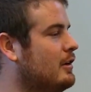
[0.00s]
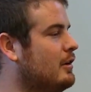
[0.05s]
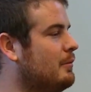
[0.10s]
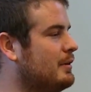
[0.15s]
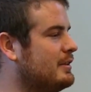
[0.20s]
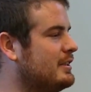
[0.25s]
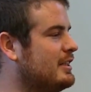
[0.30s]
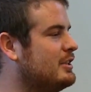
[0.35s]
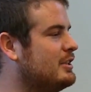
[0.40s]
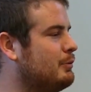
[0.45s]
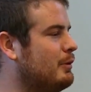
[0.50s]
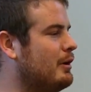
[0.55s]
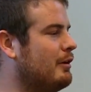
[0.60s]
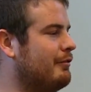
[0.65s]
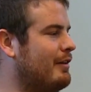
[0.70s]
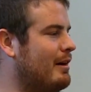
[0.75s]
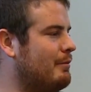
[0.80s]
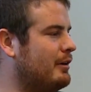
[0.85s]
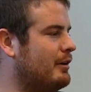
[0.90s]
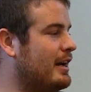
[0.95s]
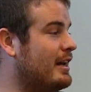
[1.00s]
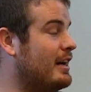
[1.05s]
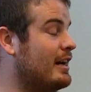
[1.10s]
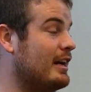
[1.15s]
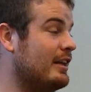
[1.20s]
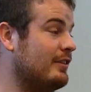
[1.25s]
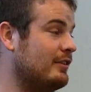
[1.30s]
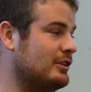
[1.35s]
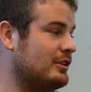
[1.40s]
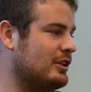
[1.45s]
But since we are fabricating
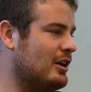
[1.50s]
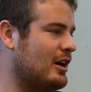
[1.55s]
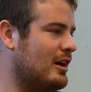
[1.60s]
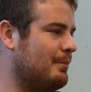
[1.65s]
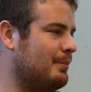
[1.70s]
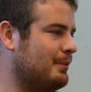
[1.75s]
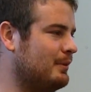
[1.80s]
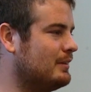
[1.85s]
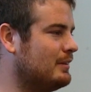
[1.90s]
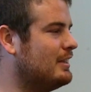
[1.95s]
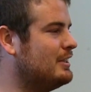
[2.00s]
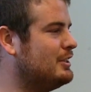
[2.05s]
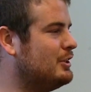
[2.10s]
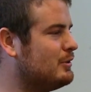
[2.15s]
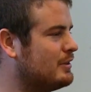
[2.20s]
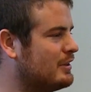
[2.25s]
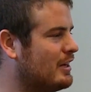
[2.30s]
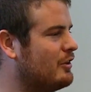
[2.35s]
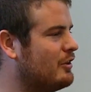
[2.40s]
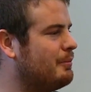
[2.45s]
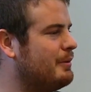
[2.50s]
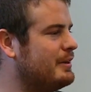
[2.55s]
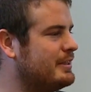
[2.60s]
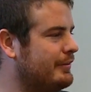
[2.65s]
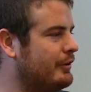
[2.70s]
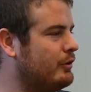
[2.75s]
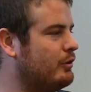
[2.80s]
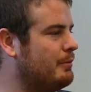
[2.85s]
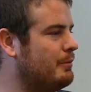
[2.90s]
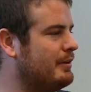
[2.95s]
in the shop, let's use another piece
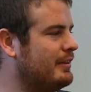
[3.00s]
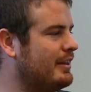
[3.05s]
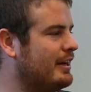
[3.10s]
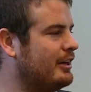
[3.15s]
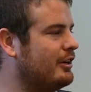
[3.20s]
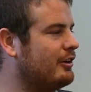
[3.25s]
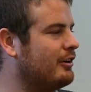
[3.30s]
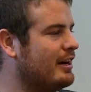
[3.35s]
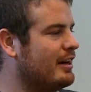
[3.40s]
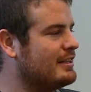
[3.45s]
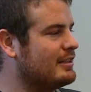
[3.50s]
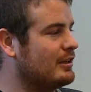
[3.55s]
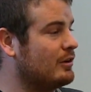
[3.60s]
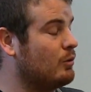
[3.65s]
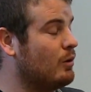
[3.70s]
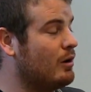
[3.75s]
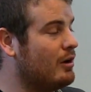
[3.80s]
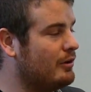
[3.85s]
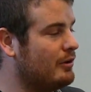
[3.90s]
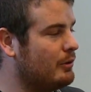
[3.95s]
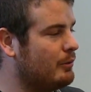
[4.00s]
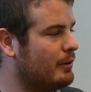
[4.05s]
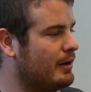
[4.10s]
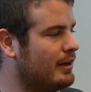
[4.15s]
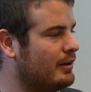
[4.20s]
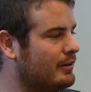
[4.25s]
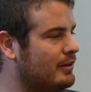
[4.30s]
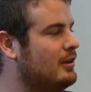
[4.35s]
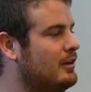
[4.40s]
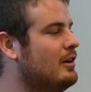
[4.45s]
of equipment that creates a quality
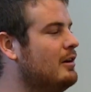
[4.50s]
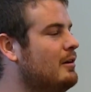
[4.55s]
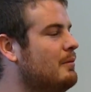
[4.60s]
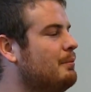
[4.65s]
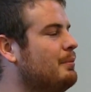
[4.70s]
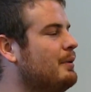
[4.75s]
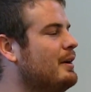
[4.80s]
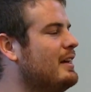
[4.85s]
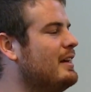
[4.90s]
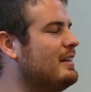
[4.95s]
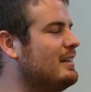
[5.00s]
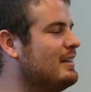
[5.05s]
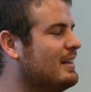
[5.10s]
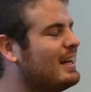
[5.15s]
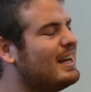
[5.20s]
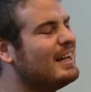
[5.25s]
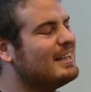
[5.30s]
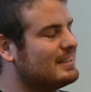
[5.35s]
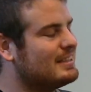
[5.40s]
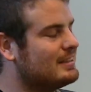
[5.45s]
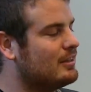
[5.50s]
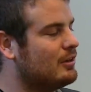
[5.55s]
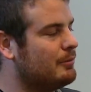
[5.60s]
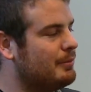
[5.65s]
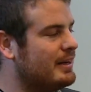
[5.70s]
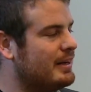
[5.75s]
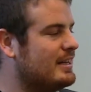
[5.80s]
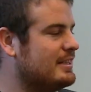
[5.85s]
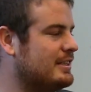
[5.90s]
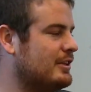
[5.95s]
weld, but it's a little
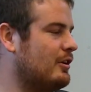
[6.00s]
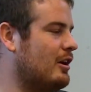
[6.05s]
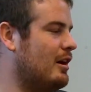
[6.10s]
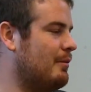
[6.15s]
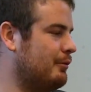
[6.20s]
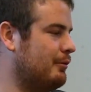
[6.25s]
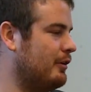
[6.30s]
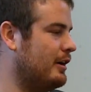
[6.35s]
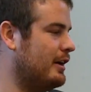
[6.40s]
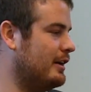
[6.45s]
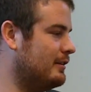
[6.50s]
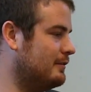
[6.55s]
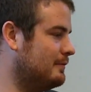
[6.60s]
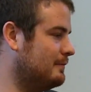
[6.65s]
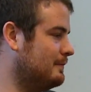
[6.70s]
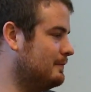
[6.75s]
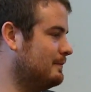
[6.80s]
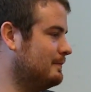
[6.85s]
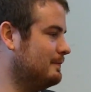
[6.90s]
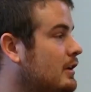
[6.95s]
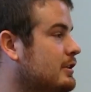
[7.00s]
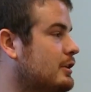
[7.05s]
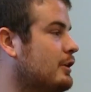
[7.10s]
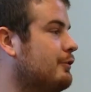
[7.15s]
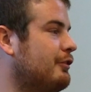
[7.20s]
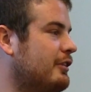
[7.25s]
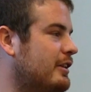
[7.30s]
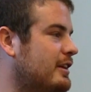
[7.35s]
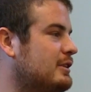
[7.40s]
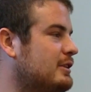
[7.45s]
bit easier to operate. So
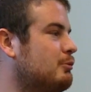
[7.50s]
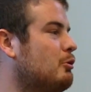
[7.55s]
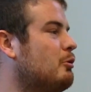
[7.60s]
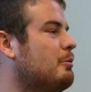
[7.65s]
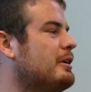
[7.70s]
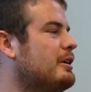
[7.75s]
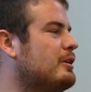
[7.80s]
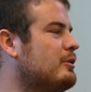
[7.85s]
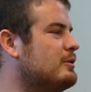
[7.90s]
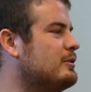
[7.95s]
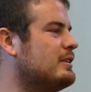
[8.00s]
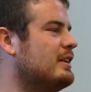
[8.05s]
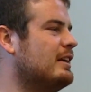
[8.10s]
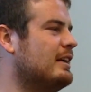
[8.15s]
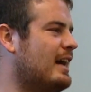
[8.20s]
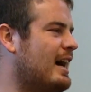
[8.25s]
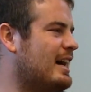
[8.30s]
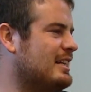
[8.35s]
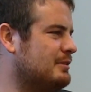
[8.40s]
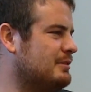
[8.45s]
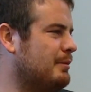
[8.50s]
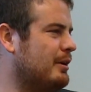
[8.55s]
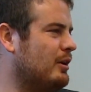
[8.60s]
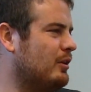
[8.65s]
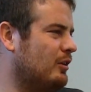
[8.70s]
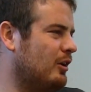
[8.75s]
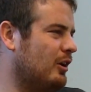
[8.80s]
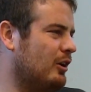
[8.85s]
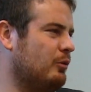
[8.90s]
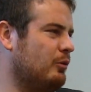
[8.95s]
for this, we'll be using a gas
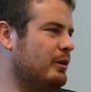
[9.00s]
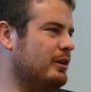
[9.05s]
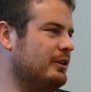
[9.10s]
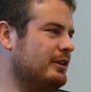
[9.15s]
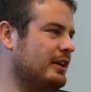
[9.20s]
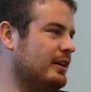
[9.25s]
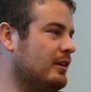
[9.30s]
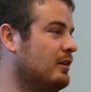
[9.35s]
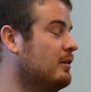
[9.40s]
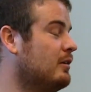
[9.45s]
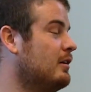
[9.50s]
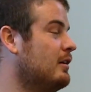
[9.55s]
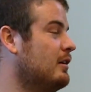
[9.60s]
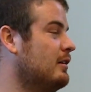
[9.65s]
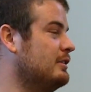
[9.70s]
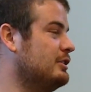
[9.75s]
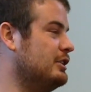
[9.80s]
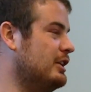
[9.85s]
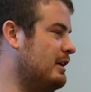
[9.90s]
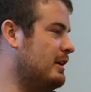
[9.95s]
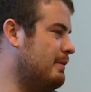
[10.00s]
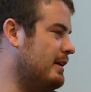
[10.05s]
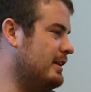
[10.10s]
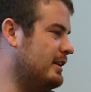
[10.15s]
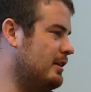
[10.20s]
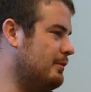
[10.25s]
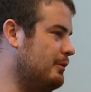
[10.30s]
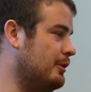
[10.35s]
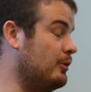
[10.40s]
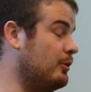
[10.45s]
metal arc welding,
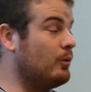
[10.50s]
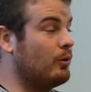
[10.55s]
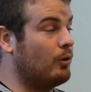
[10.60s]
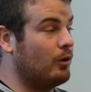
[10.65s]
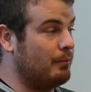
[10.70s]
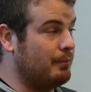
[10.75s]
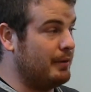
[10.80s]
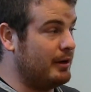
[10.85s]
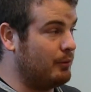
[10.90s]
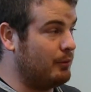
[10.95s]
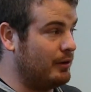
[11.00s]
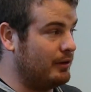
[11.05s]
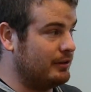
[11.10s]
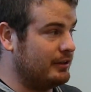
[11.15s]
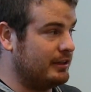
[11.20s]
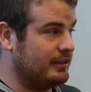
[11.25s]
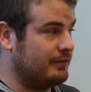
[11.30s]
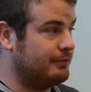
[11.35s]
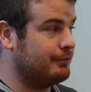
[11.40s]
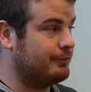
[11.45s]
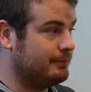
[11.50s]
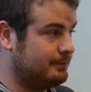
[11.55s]
GMAW or MIG welding.